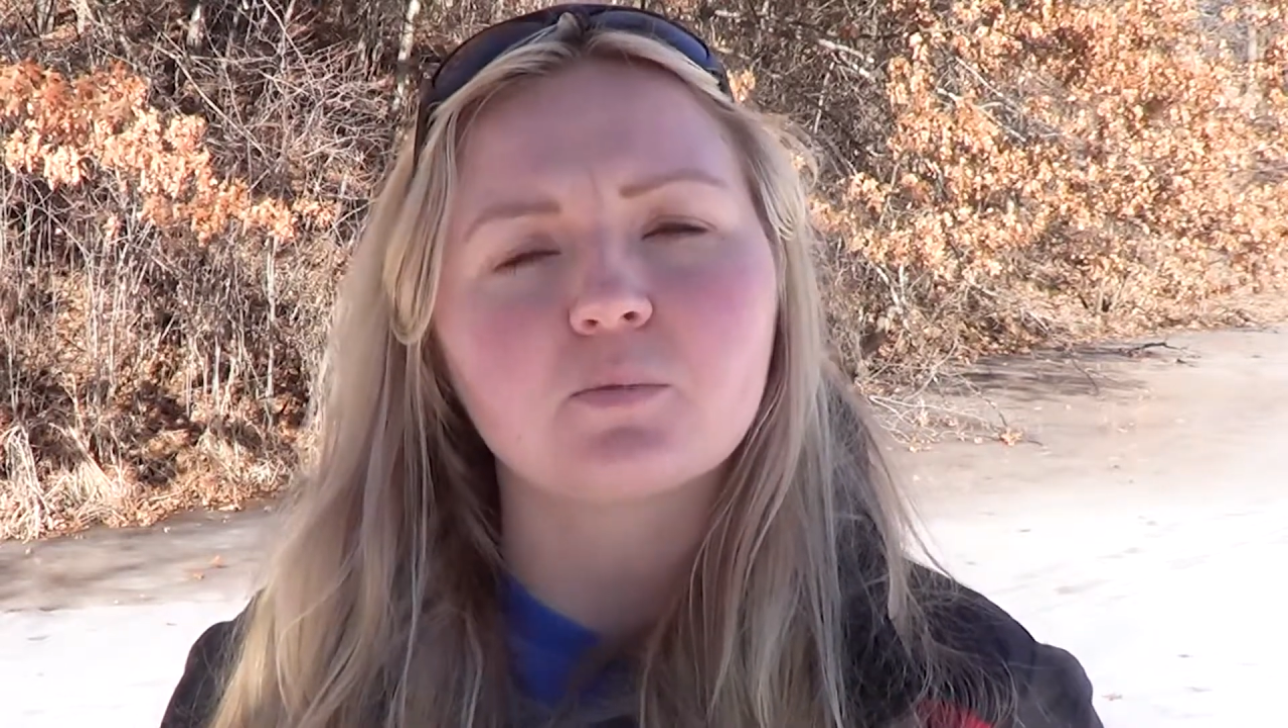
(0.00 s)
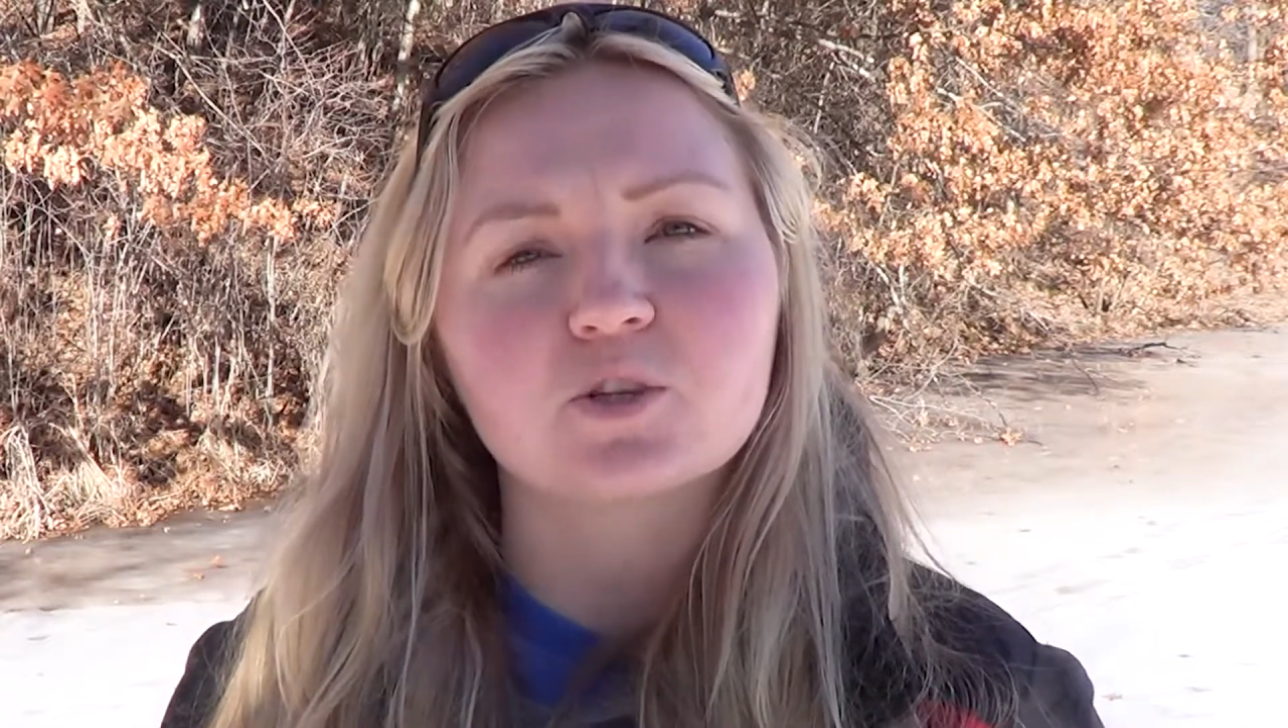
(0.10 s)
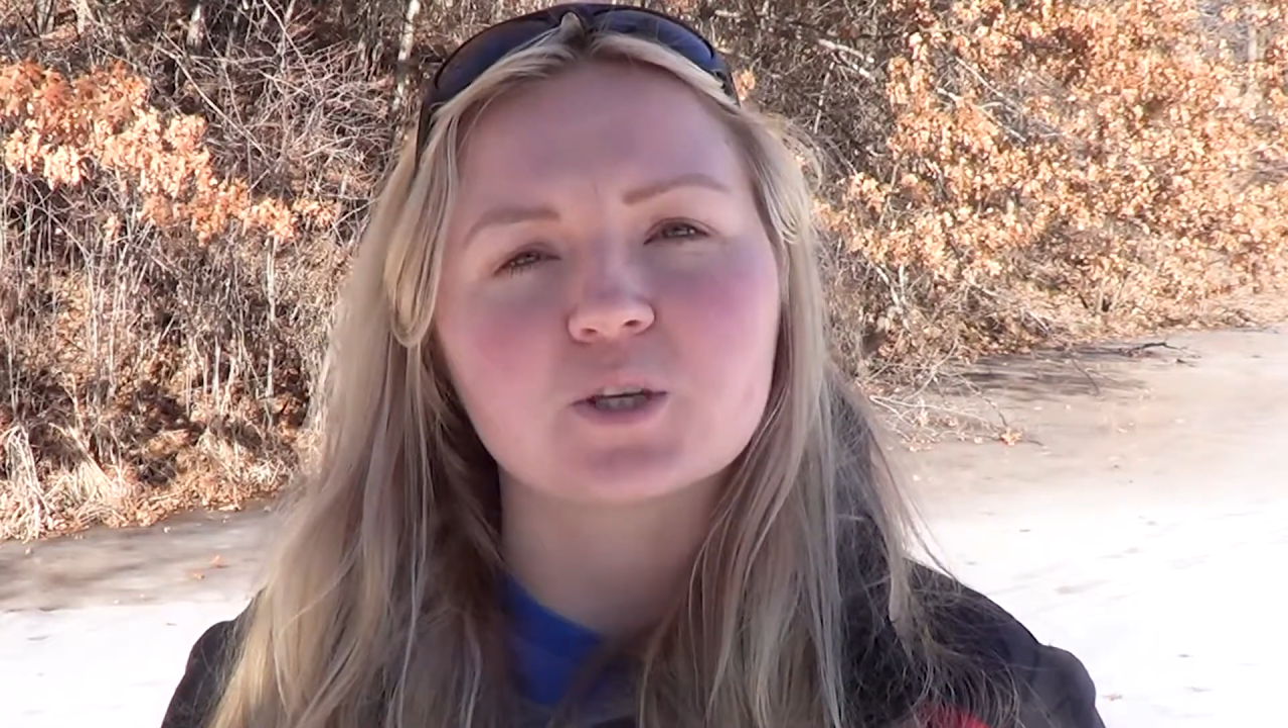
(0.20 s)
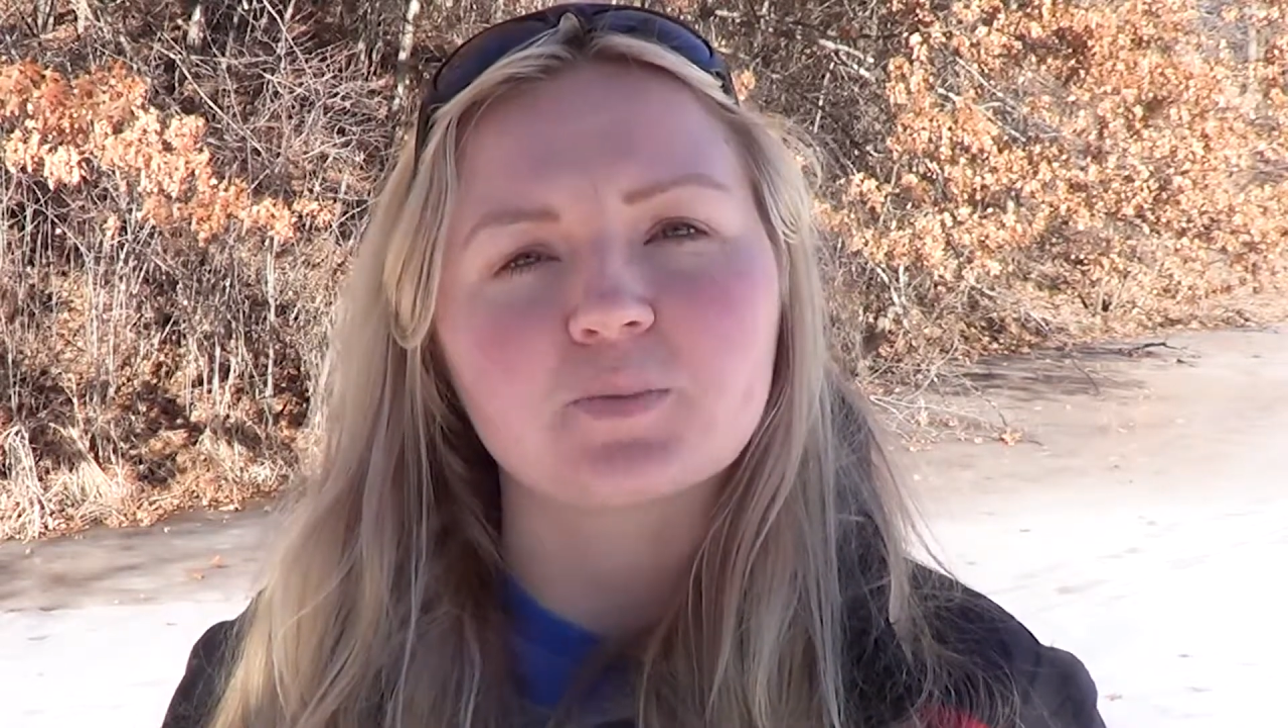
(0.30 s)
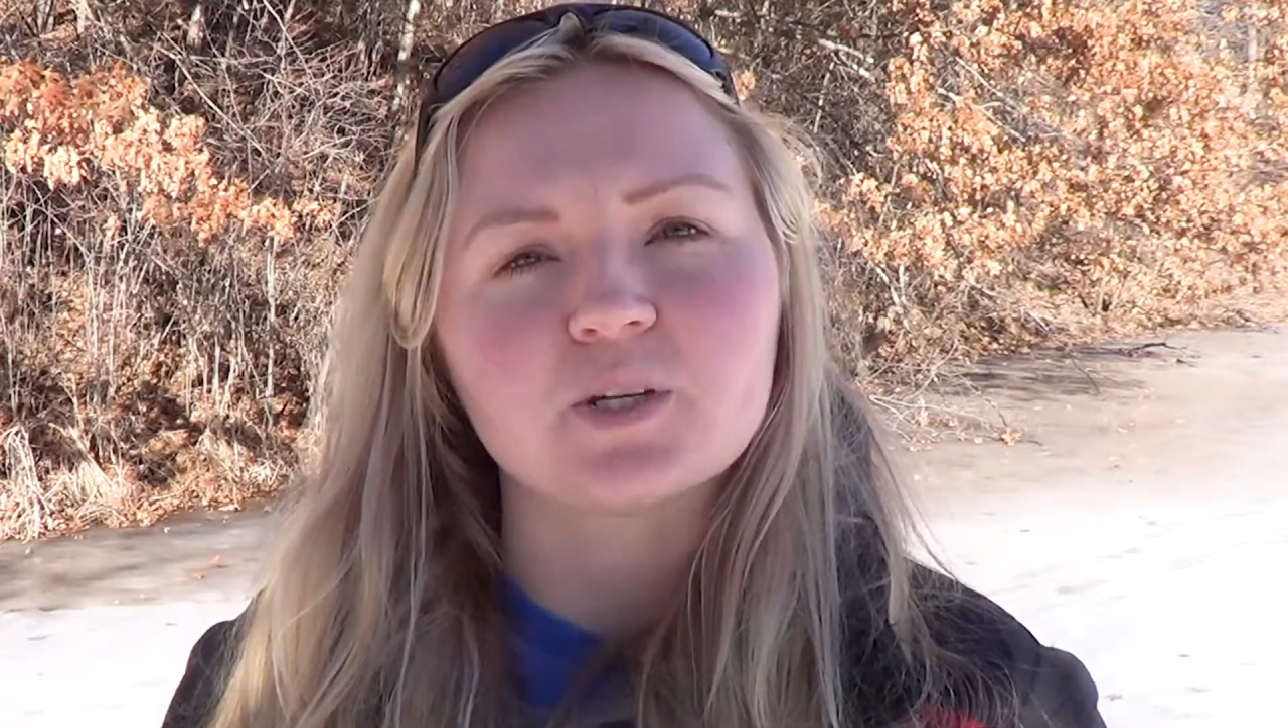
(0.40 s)

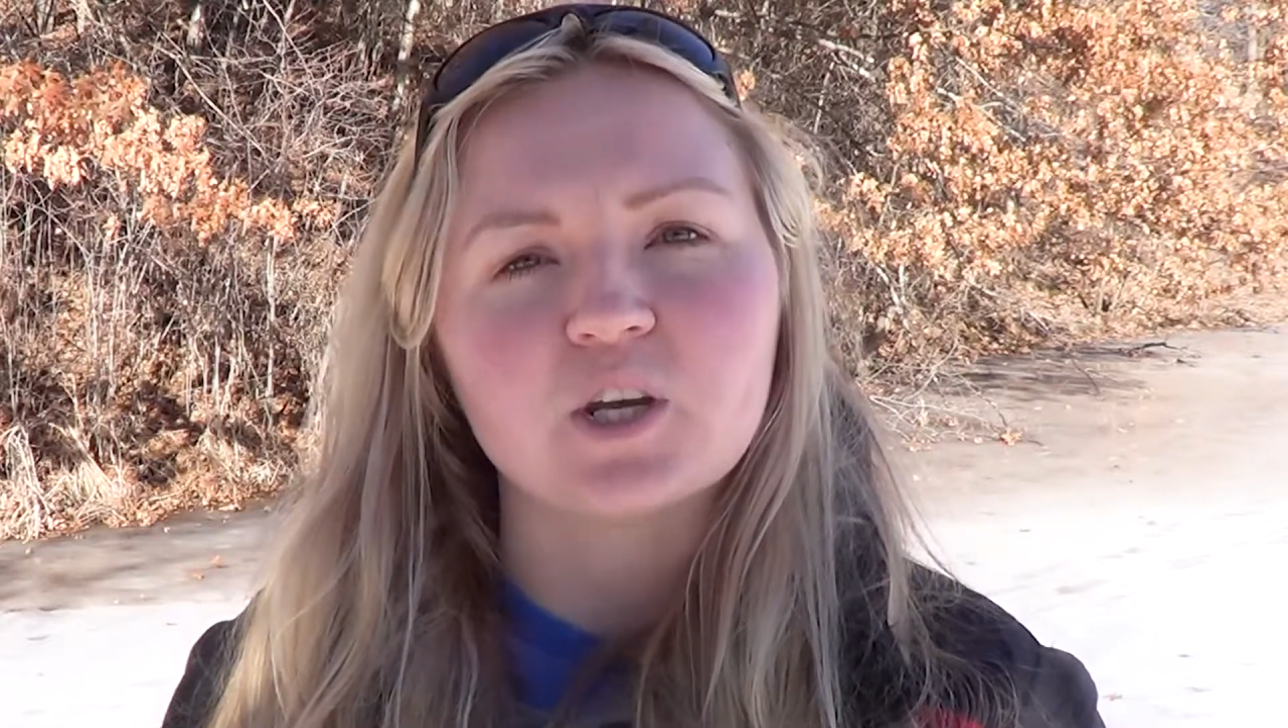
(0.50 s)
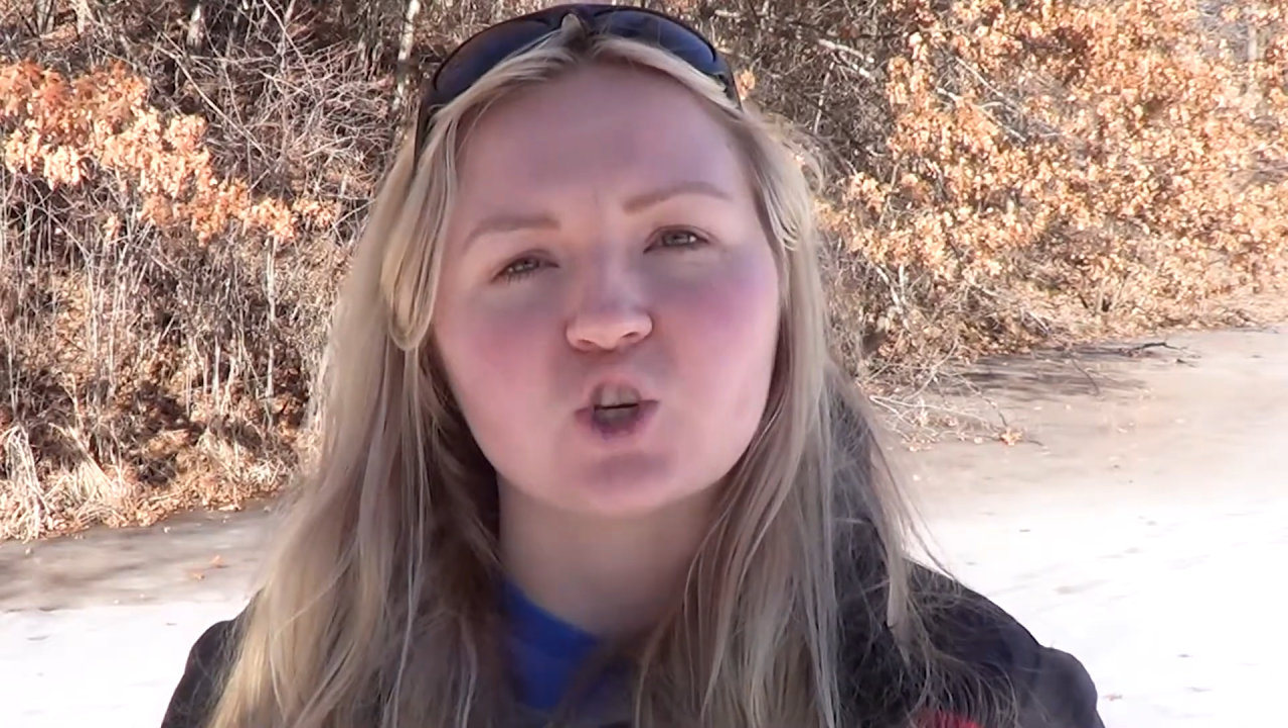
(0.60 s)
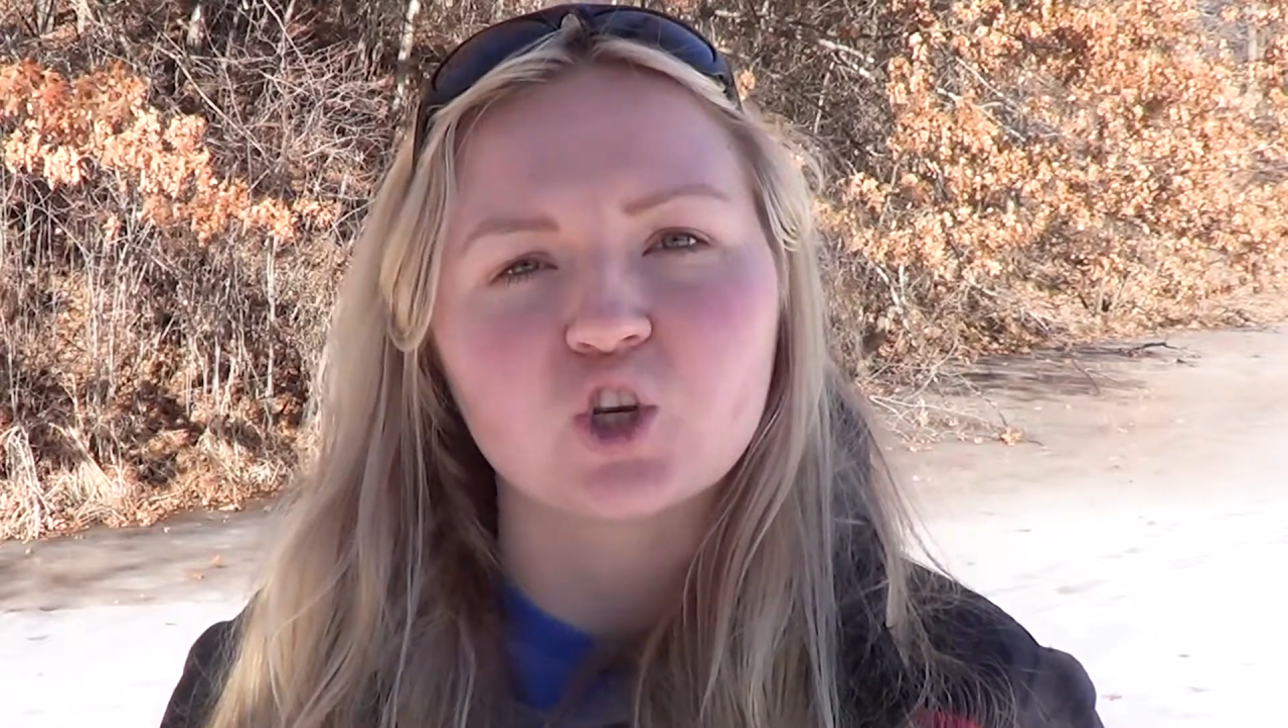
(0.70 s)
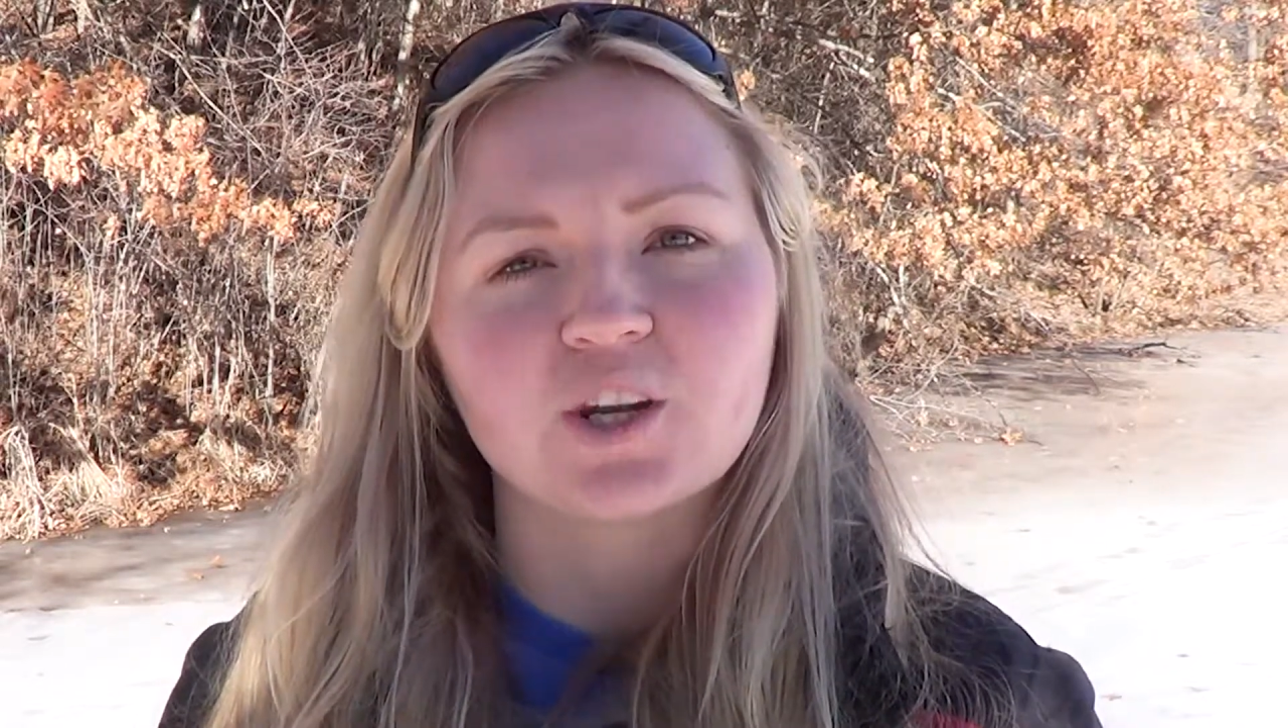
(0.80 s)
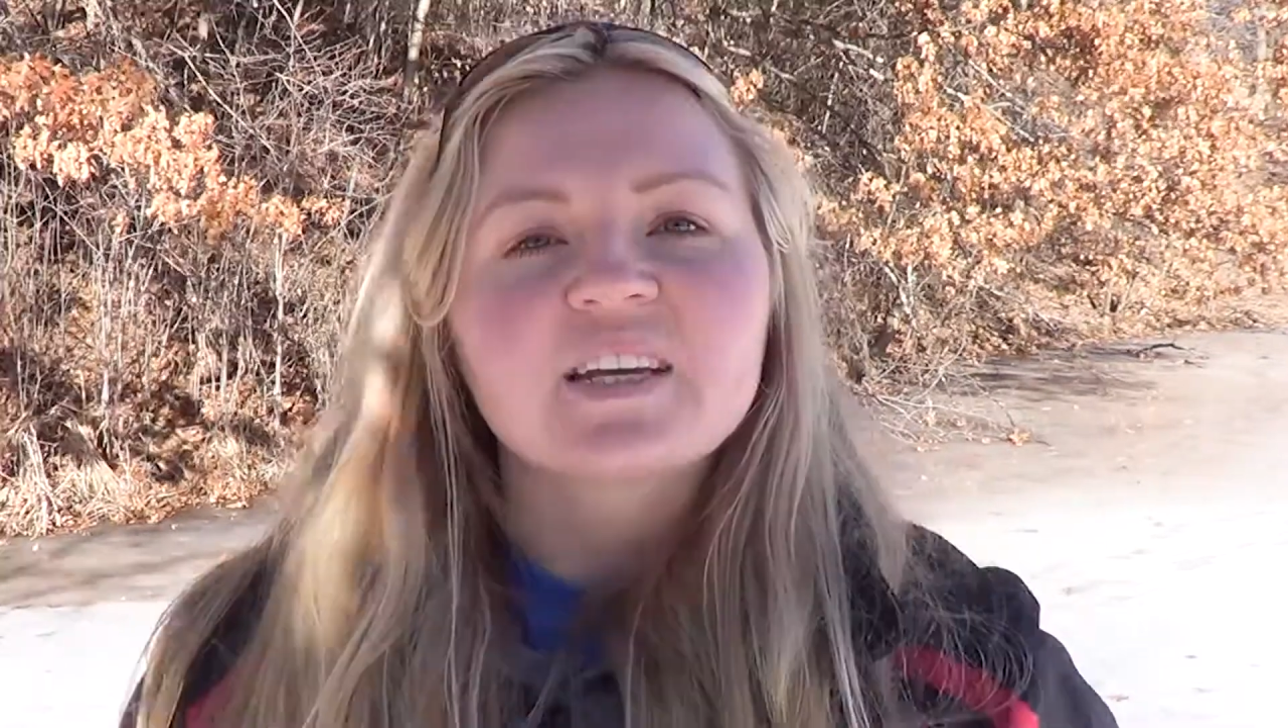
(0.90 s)

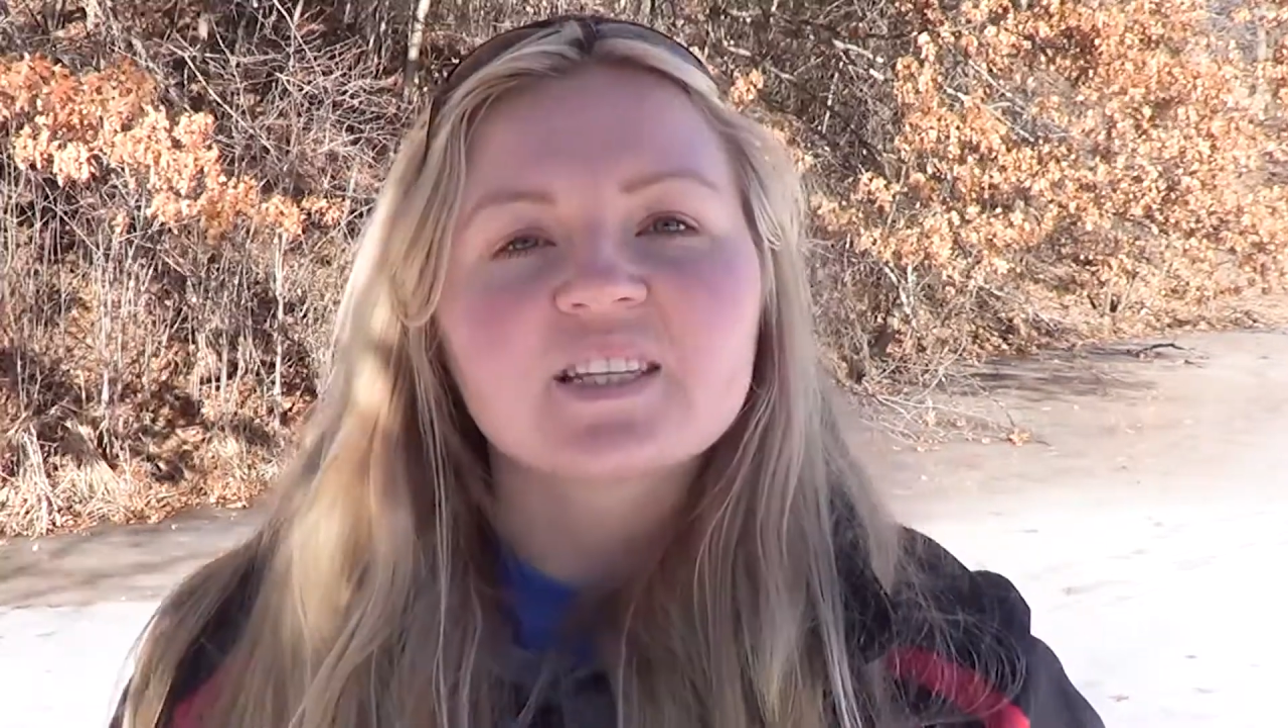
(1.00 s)
precipitation.